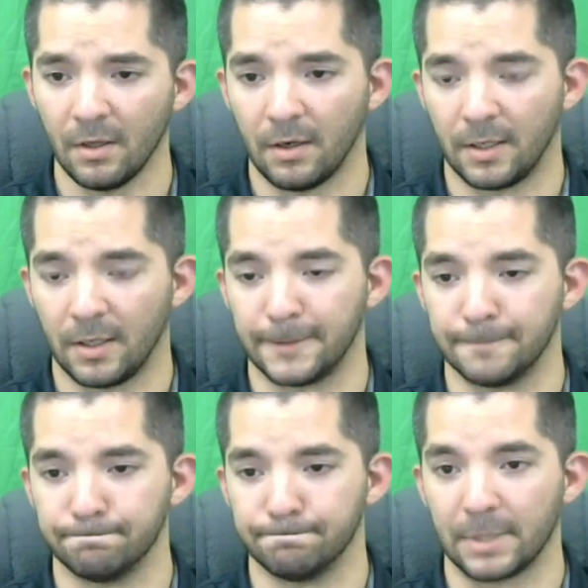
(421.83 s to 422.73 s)

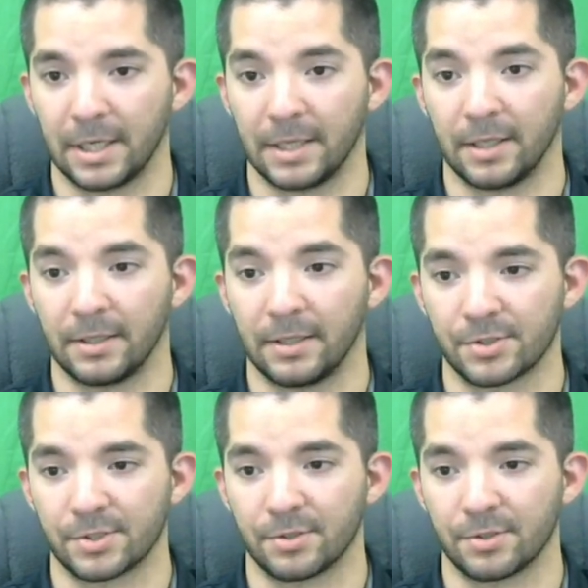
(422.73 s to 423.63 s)
And they
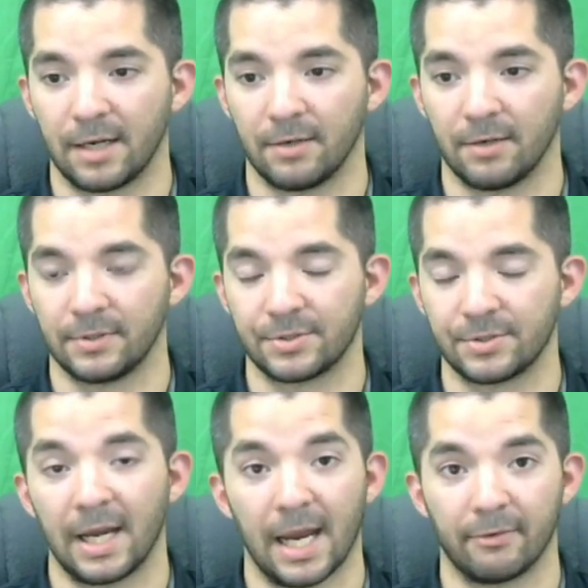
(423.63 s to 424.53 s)
also have, so
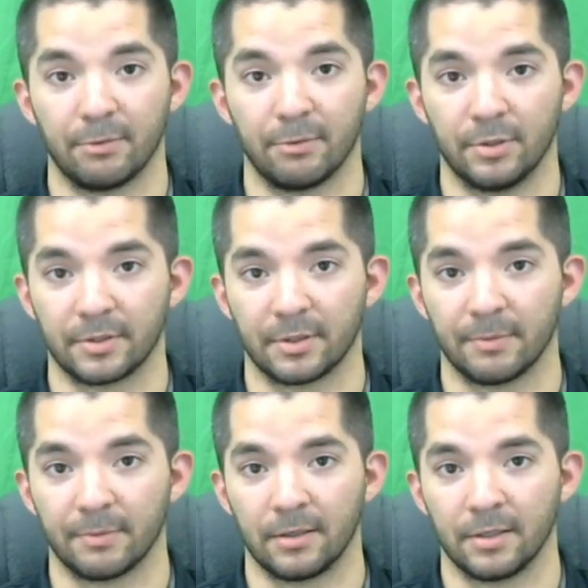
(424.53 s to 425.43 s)
I have the book
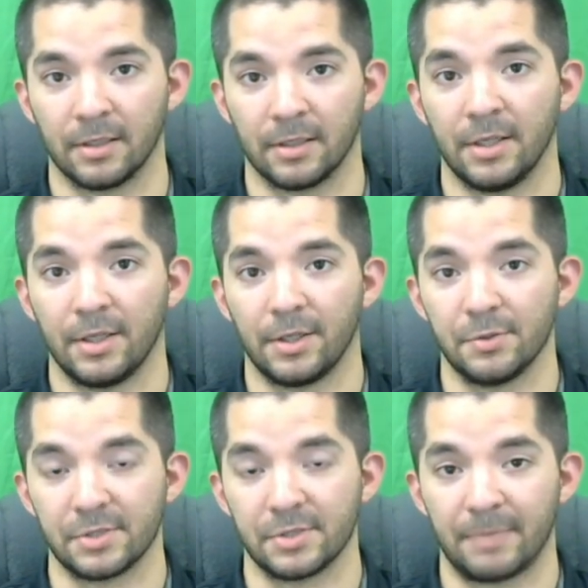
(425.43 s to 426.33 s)
about
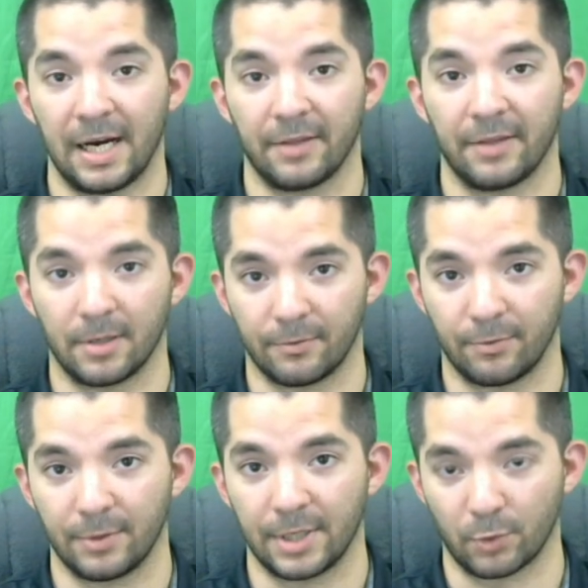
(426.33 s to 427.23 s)
using Python
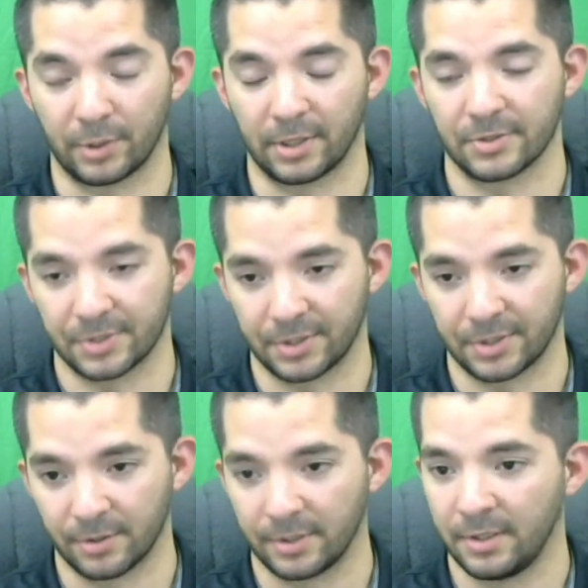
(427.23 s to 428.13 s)
for networking and
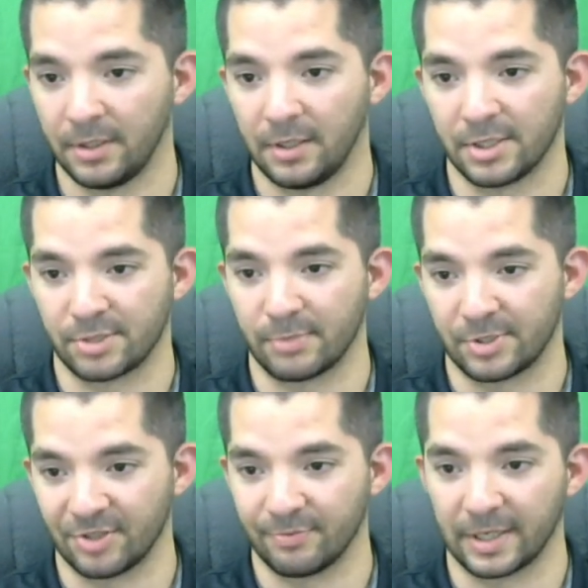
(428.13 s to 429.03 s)
security. It's on my
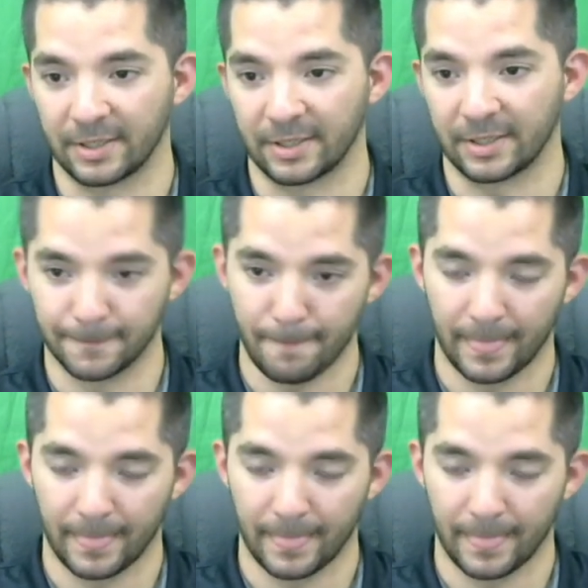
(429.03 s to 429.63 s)
shelf back there.